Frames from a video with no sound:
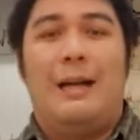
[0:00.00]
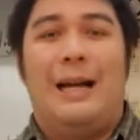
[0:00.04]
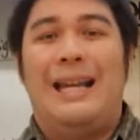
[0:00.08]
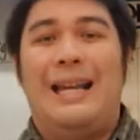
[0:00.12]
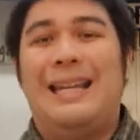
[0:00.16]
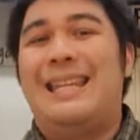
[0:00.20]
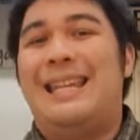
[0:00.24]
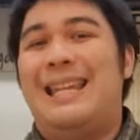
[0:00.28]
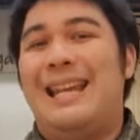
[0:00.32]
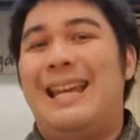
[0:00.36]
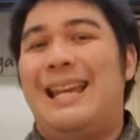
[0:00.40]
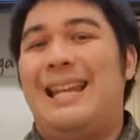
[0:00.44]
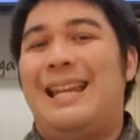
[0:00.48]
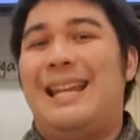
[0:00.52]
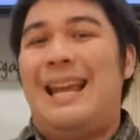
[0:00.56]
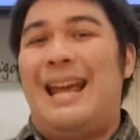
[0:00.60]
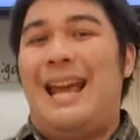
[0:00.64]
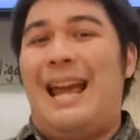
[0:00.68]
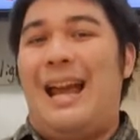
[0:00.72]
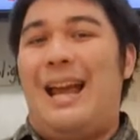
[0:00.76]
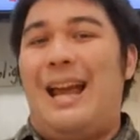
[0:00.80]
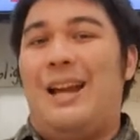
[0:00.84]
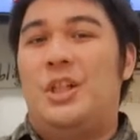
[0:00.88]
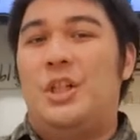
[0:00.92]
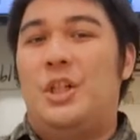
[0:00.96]
I can't
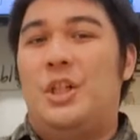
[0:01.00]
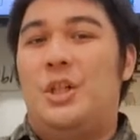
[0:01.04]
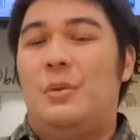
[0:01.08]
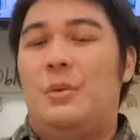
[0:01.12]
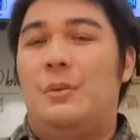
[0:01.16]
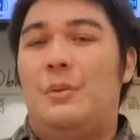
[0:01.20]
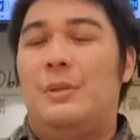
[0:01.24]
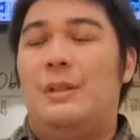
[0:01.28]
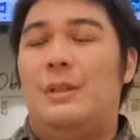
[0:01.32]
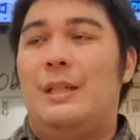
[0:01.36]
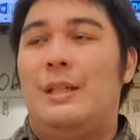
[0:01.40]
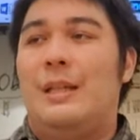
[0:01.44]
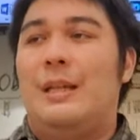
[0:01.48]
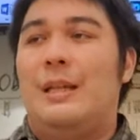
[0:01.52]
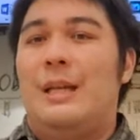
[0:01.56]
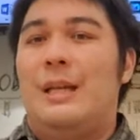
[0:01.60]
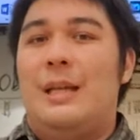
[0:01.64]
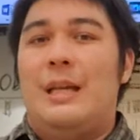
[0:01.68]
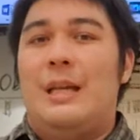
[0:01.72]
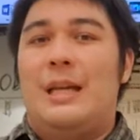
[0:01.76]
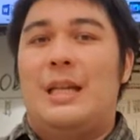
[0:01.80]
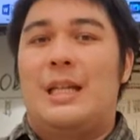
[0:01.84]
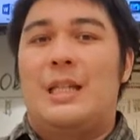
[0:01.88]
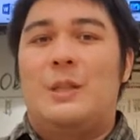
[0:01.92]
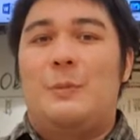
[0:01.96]
actually
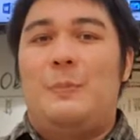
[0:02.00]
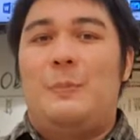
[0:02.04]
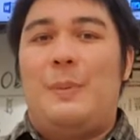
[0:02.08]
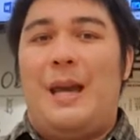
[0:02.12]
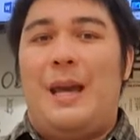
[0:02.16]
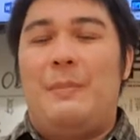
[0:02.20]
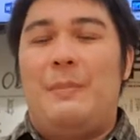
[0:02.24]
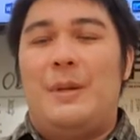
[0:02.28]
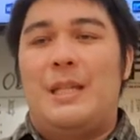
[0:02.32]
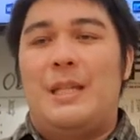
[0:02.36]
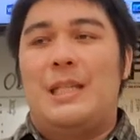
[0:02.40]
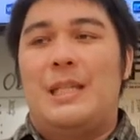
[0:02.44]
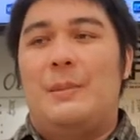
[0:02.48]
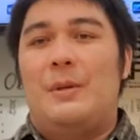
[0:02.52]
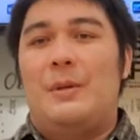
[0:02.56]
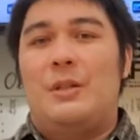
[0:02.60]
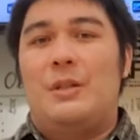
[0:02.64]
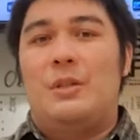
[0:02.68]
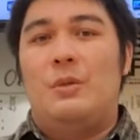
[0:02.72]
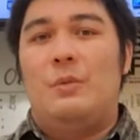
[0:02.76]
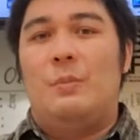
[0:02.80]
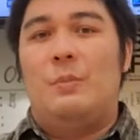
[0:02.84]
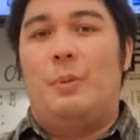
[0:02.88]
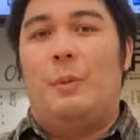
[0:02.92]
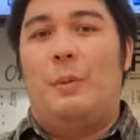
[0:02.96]
expand my stomach
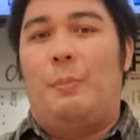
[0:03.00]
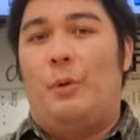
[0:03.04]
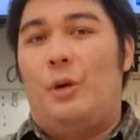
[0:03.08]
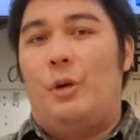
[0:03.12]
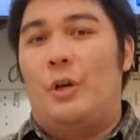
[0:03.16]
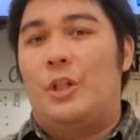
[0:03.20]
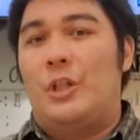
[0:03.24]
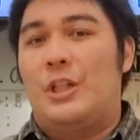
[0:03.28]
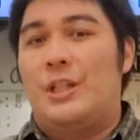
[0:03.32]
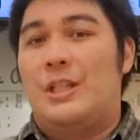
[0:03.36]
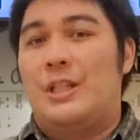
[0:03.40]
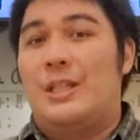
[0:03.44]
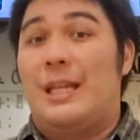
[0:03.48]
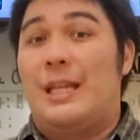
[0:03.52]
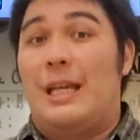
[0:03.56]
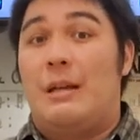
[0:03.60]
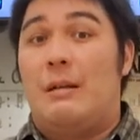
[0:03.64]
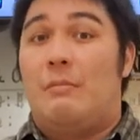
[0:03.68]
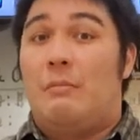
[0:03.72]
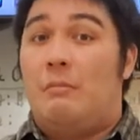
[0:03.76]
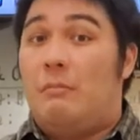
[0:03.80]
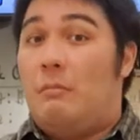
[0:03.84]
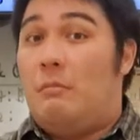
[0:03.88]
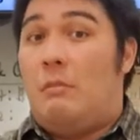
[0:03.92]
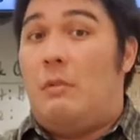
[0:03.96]
to proportions
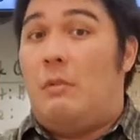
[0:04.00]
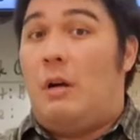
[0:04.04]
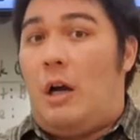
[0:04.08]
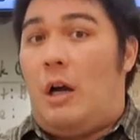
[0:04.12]
that